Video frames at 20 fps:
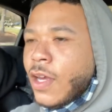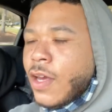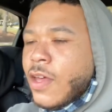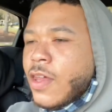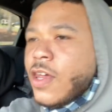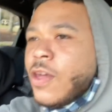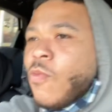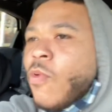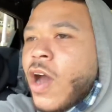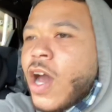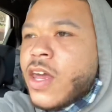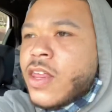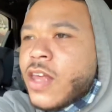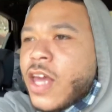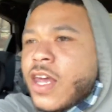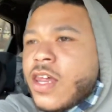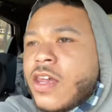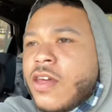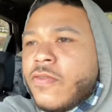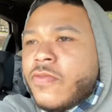Nigga, she washed
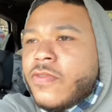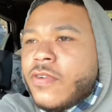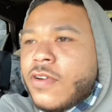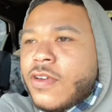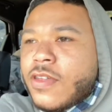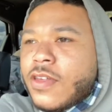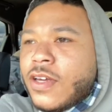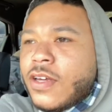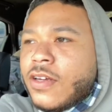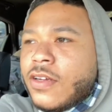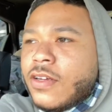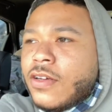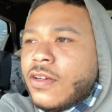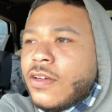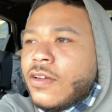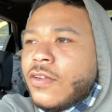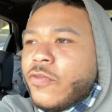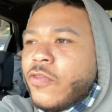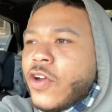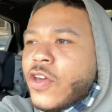that shit first, what nigga.
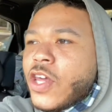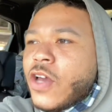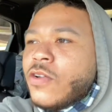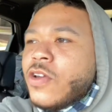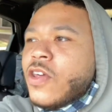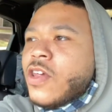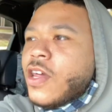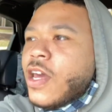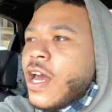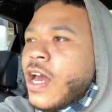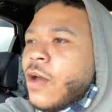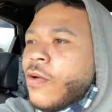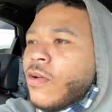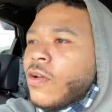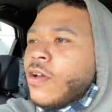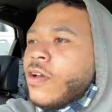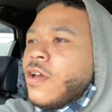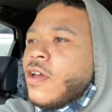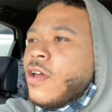The? First out the shower. Ooh.